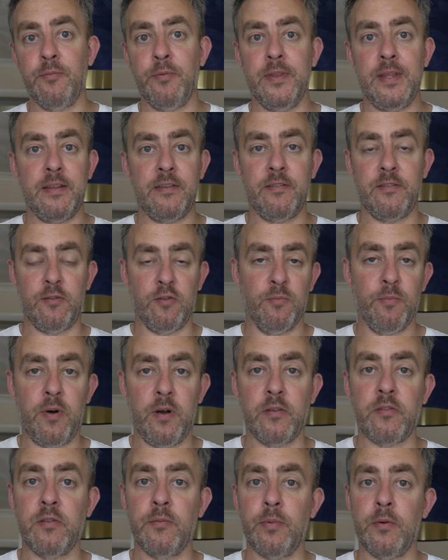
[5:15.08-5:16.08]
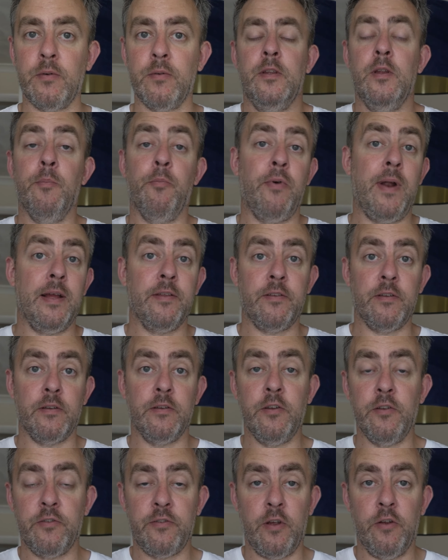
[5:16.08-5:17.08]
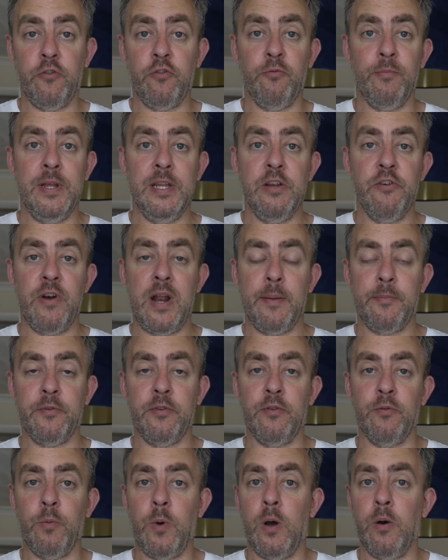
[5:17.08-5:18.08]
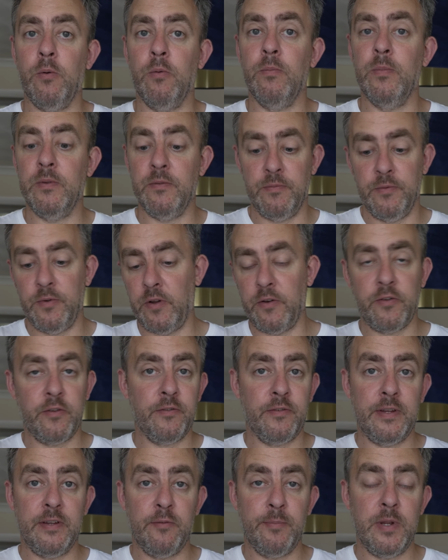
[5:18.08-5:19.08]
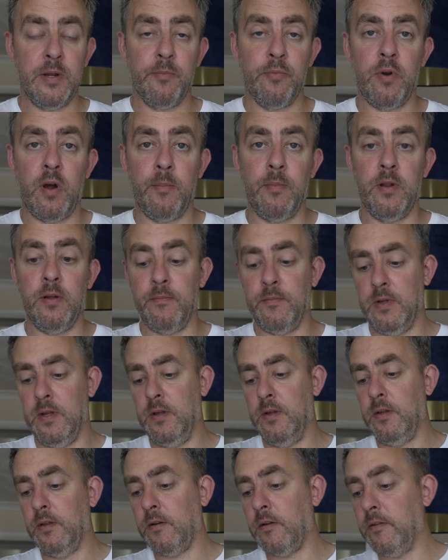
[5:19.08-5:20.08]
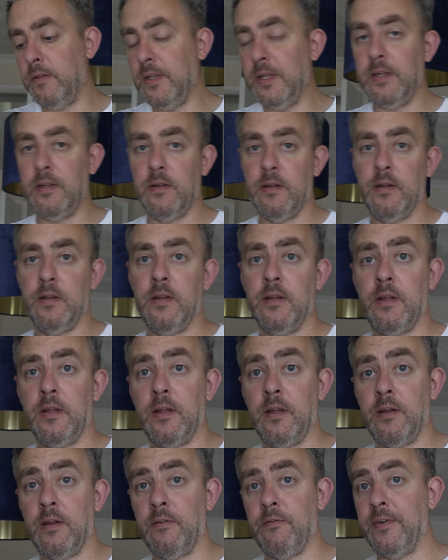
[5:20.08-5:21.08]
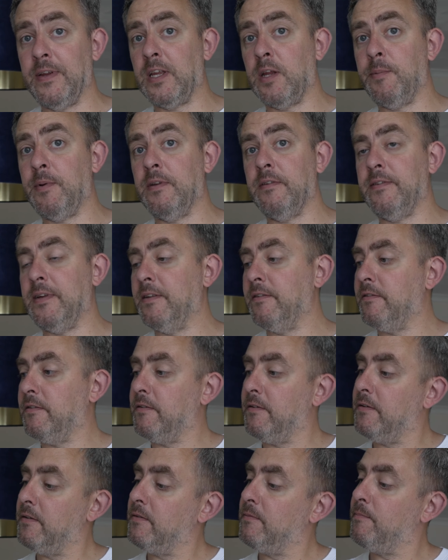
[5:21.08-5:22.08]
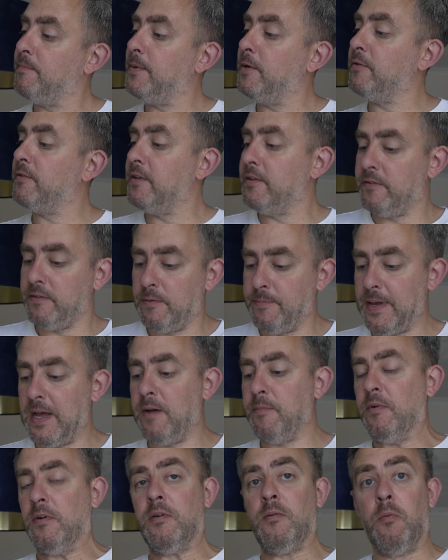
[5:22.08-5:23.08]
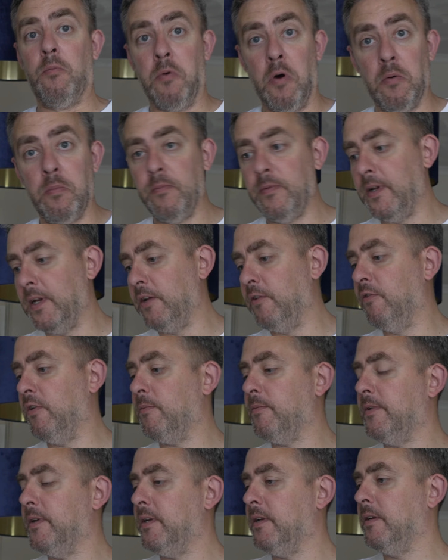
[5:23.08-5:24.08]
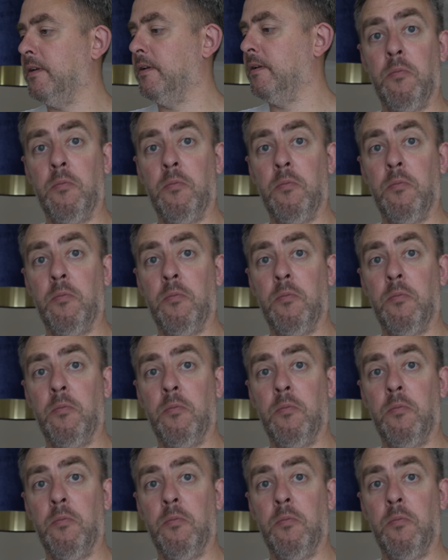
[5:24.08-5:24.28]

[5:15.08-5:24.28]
but that's still possible. You're browsing your social media apps as well, doesn't seem to be a problem. Got the fingerprint sensor built into the power button. Whoop, nearly dropped it.